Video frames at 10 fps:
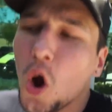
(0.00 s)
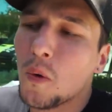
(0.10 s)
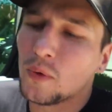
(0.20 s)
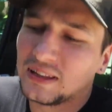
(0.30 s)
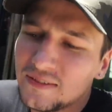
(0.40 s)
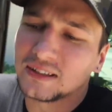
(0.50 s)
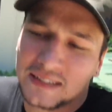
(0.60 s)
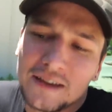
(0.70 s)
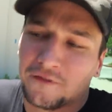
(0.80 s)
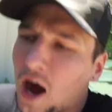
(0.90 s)
know when we leave the
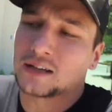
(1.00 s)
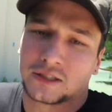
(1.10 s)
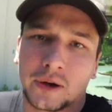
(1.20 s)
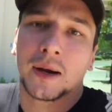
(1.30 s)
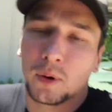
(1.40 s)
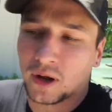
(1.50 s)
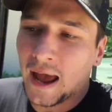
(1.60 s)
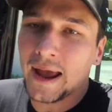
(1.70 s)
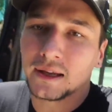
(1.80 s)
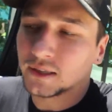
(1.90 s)
T-Fox crib,
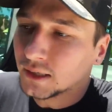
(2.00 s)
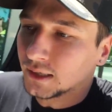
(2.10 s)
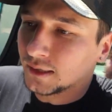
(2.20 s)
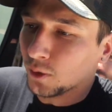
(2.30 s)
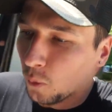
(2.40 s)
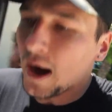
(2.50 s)
okay? I'm coming out swag. The